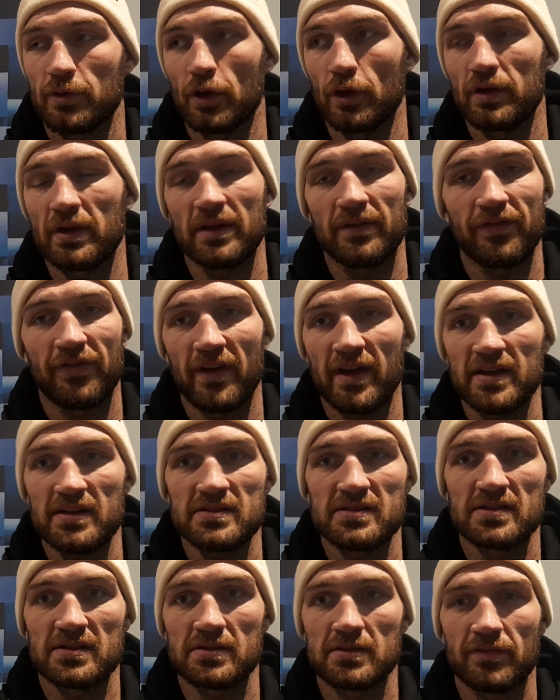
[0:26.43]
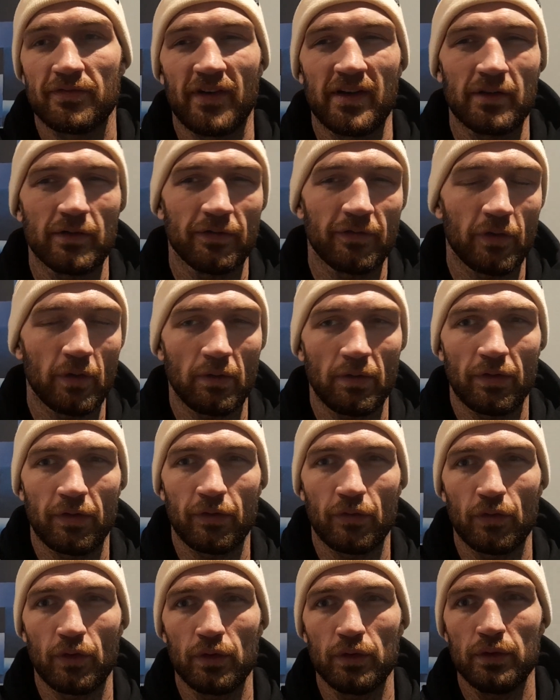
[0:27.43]
Couldn't get fights. Fights were falling
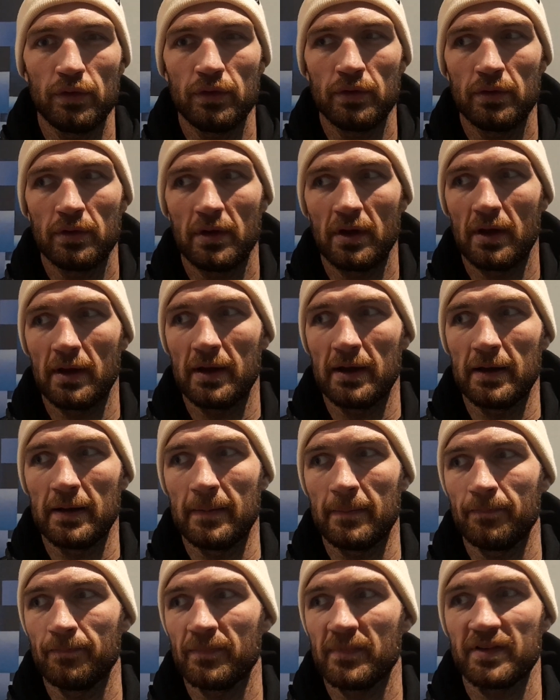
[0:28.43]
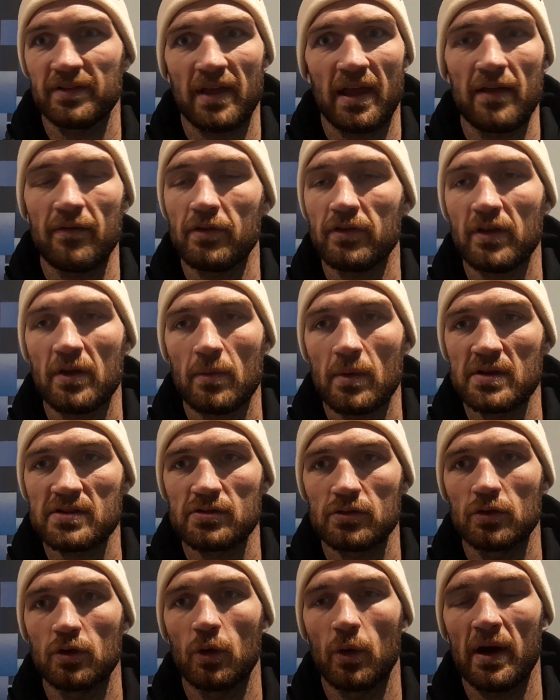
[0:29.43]
through. Just everything went
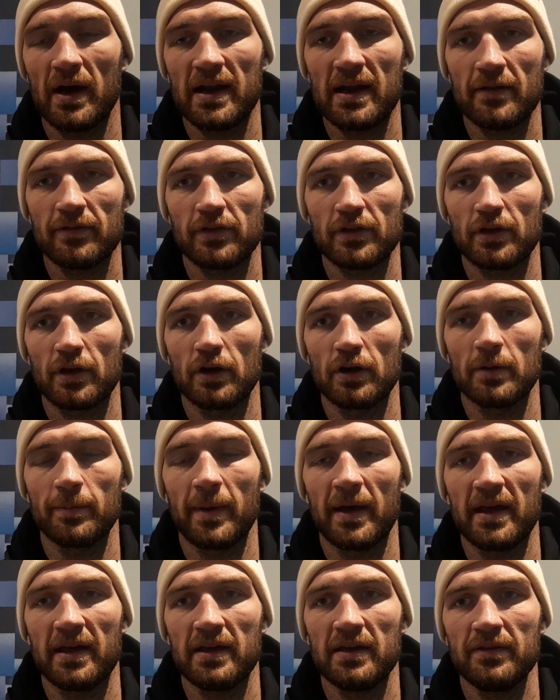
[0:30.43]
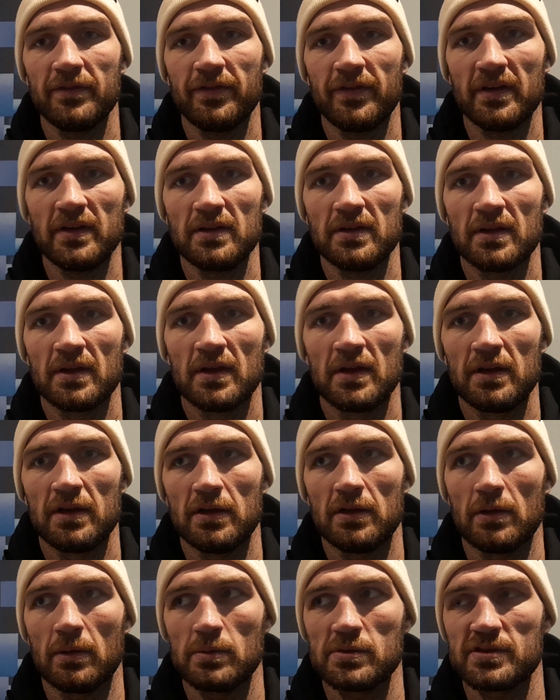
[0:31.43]
so quiet after the Kunkabaya fight. You
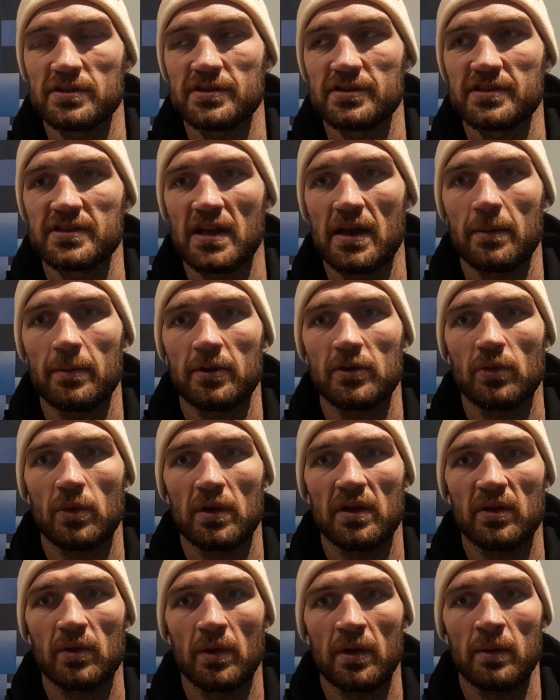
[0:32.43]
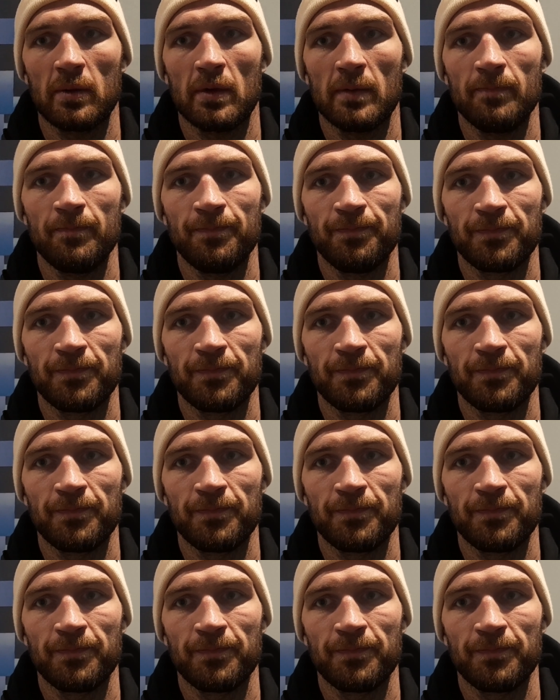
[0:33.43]
know, it was December 2021.